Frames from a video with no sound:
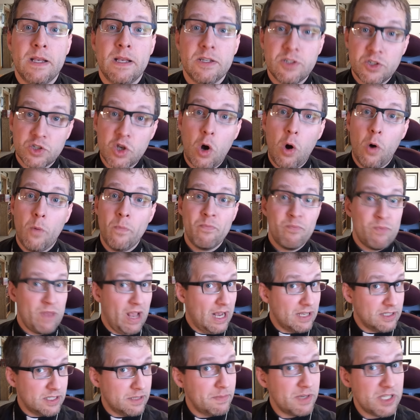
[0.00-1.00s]
So
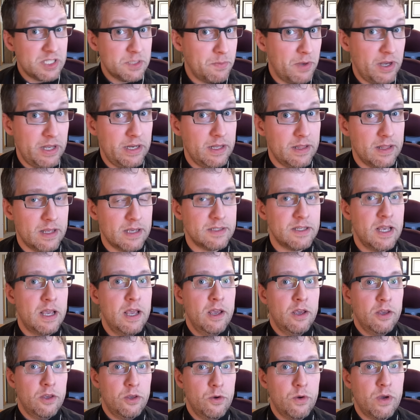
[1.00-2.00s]
as I'm explaining this,
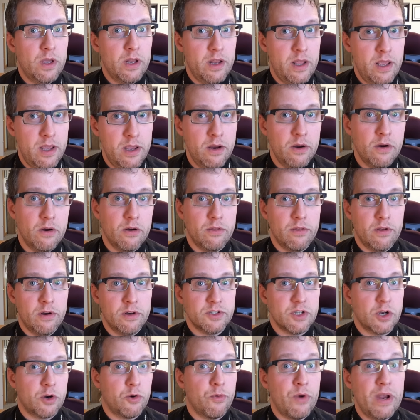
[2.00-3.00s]
you can hear
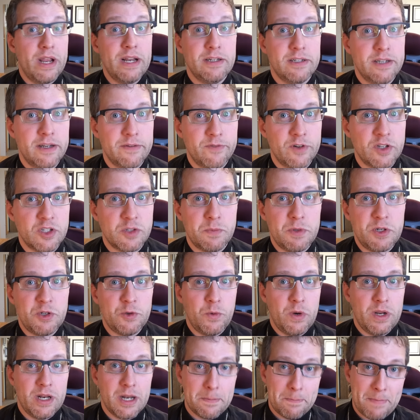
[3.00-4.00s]
there's a great difference
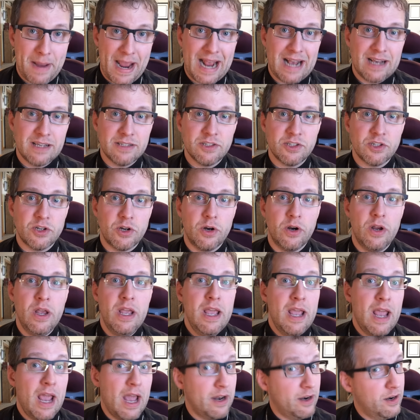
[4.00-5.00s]
between a pastor
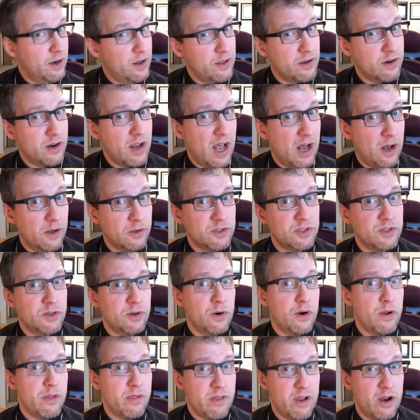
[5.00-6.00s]
and another
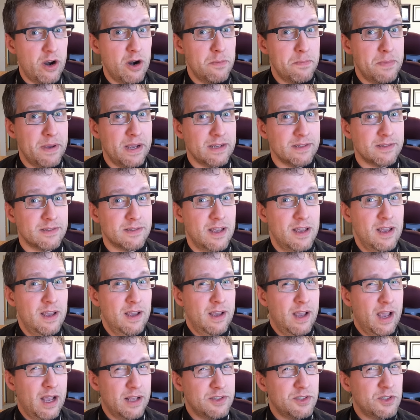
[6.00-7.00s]
counselor or therapist.
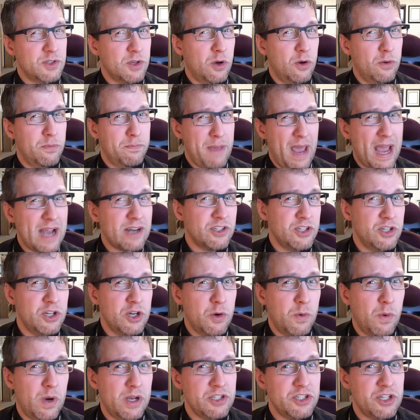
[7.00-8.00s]
And so back to
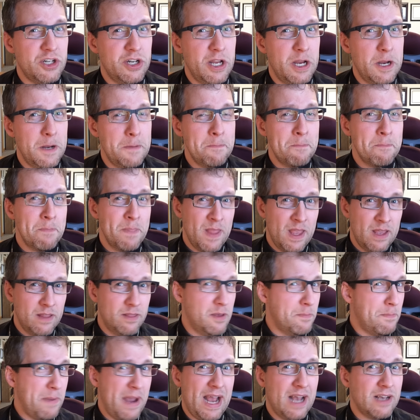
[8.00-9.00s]
your question here,
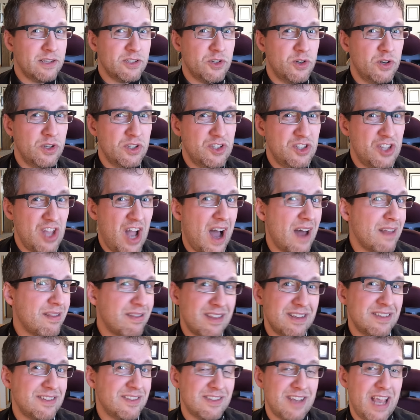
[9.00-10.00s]
the pastor is
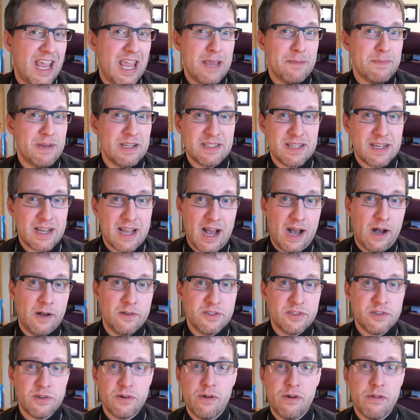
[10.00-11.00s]
not the same as a
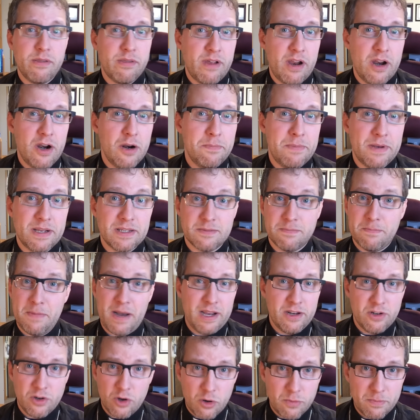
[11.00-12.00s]
counselor or therapist,
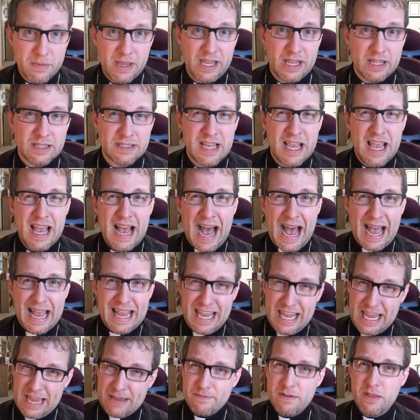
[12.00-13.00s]
by no means,
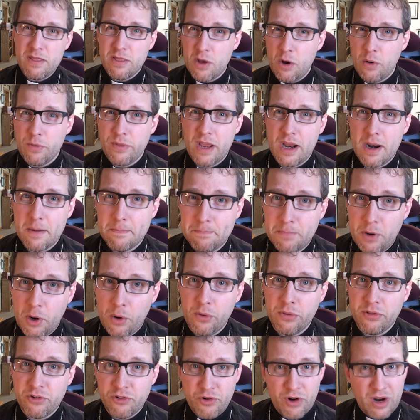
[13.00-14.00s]
even though they are
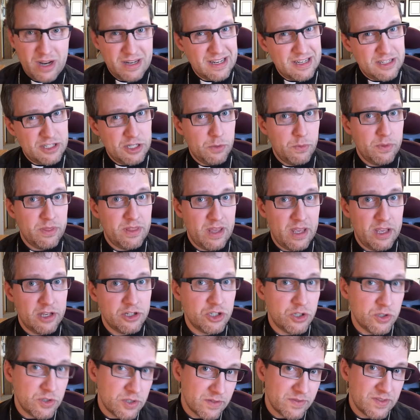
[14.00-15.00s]
both trying to deal with the
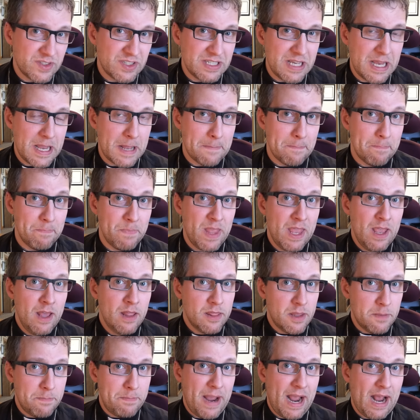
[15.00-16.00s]
issues of sin.
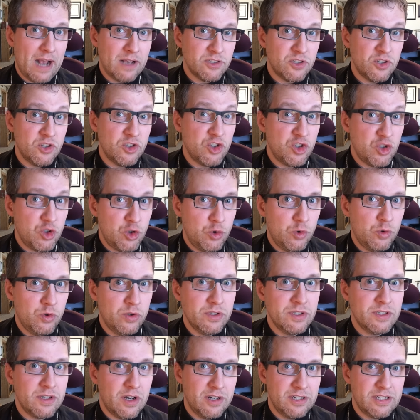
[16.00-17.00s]
The pastor's
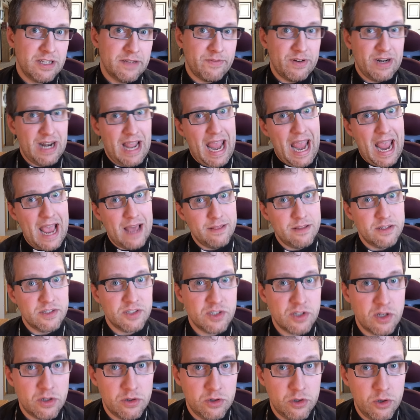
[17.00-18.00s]
tools are different, and the
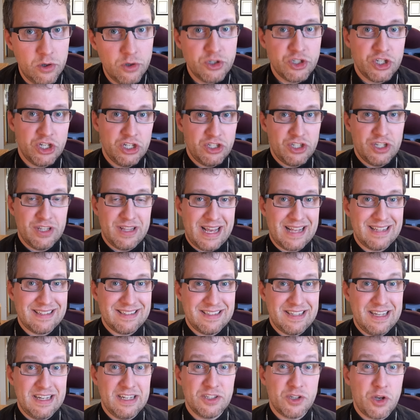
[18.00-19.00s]
solution to that
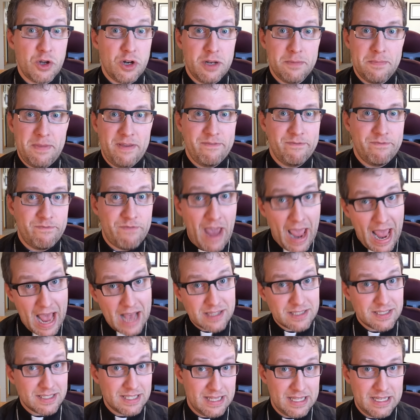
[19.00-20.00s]
sin is going to be
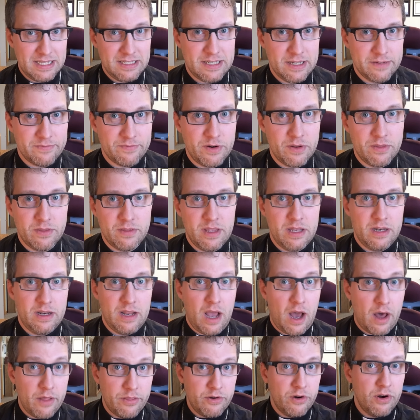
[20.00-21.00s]
vastly different than
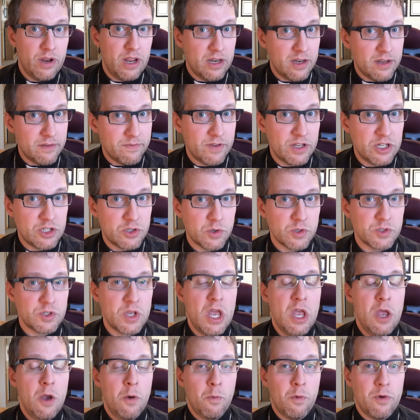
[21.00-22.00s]
other individuals
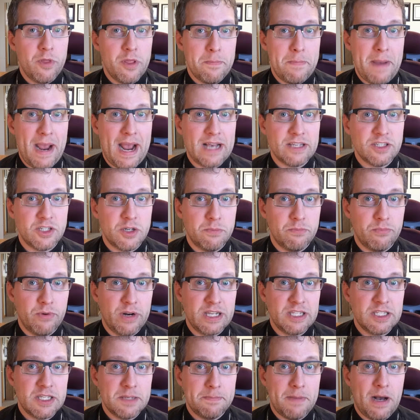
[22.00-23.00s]
where the pastor
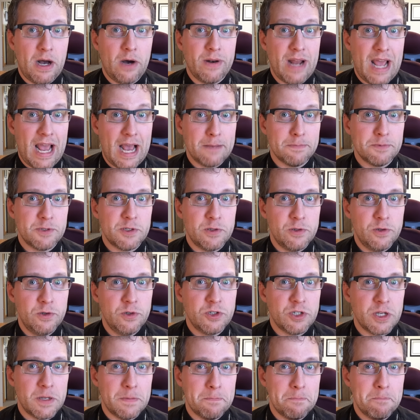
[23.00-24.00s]
brings about
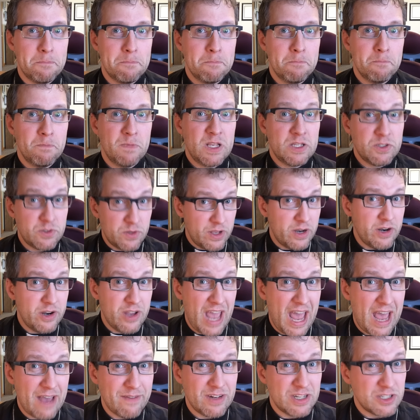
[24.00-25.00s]
absolution. So there
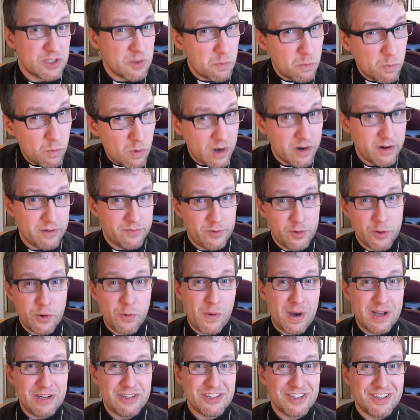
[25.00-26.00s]
you have it. It's a wonderful
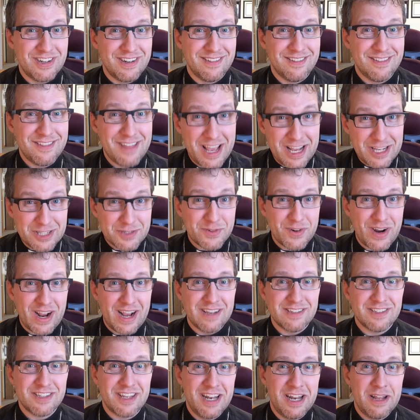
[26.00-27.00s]
question. Thanks for
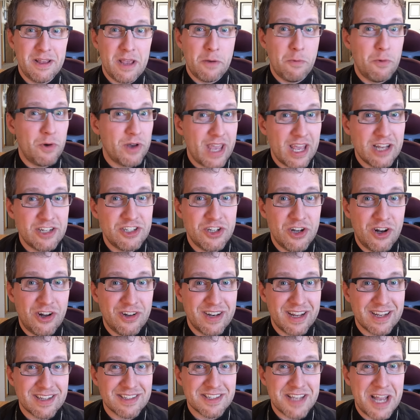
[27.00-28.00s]
asking it, and we'll catch you
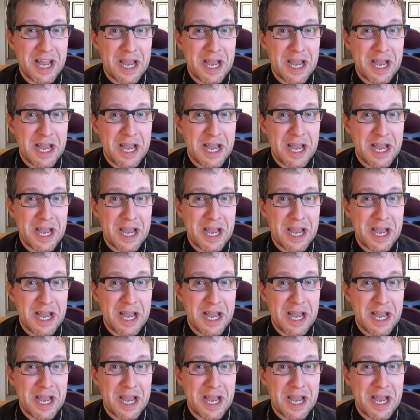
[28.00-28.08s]
all next